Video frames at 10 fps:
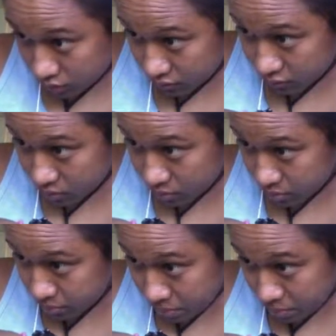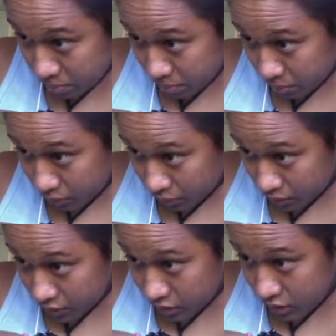from the point.
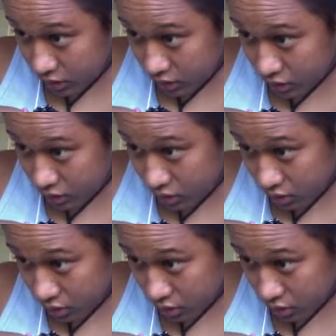She's actually